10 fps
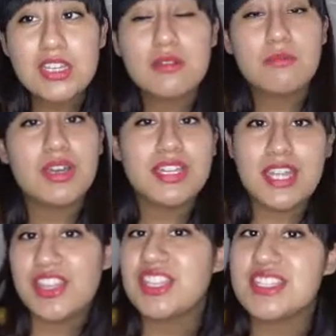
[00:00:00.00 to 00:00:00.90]
but
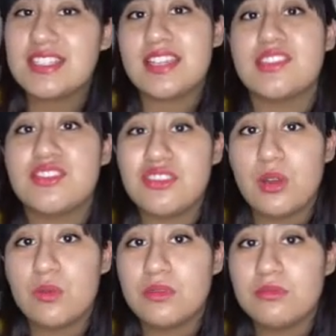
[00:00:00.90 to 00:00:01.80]
nothing is set in
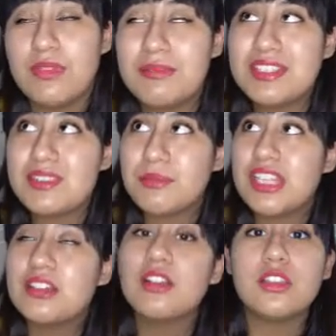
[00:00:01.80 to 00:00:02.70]
stone. Maybe
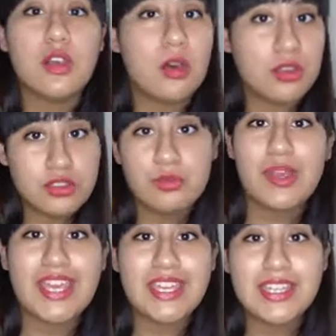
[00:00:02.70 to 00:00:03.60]
something along the
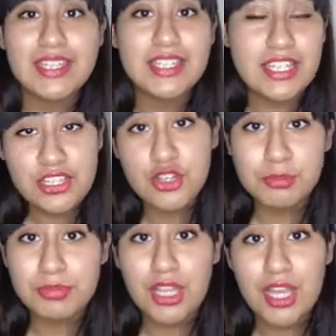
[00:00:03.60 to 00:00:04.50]
way in your
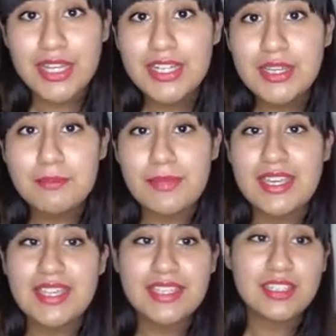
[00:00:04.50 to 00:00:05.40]
plot may
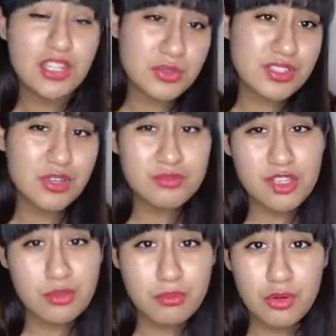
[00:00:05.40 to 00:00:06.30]
hit close to home
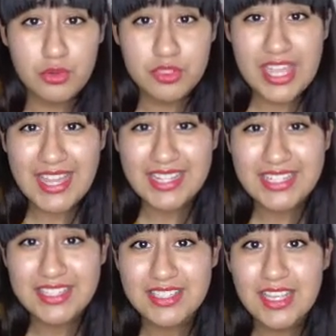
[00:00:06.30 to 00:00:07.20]
to the
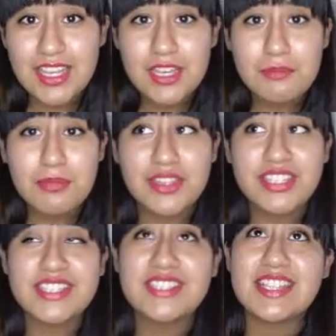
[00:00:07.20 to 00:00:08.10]
protagonist, but
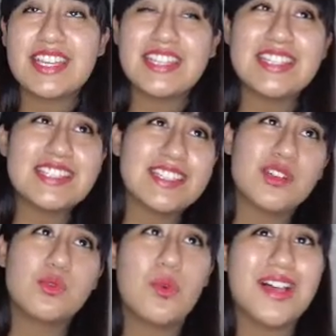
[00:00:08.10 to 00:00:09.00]
the inciting
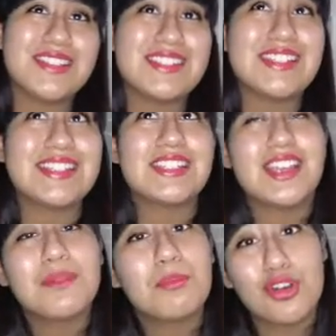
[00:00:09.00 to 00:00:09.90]
incident wasn't
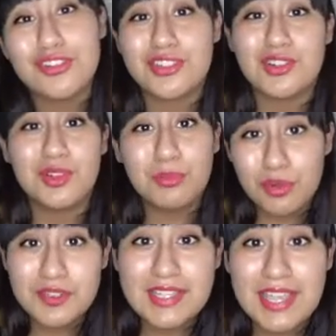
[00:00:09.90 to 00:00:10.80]
personal
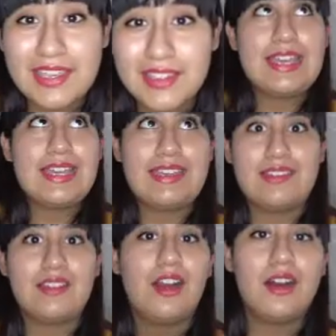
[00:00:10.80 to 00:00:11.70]
per se. A
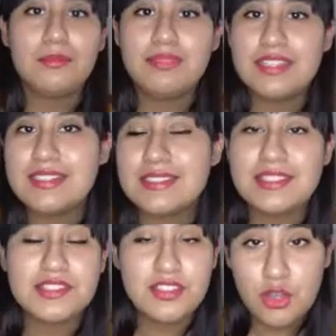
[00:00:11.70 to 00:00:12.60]
complex
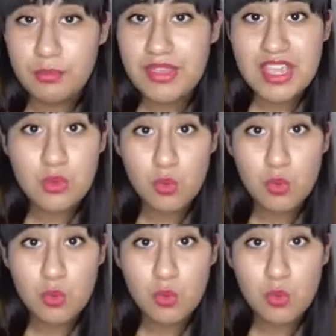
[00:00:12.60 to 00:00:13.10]
dystopian